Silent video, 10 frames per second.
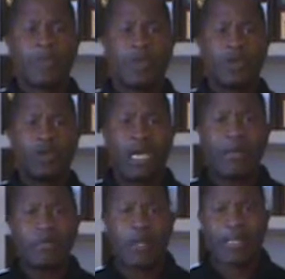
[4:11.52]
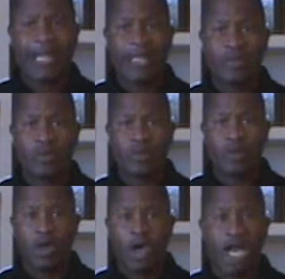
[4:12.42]
When you come into a
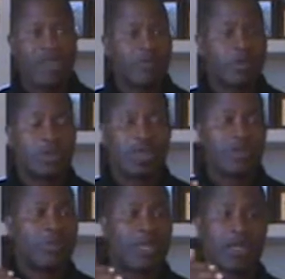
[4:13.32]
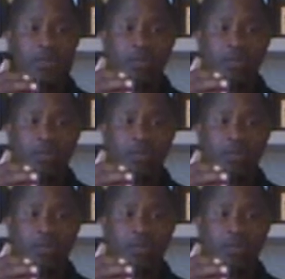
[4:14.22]
classroom, or even like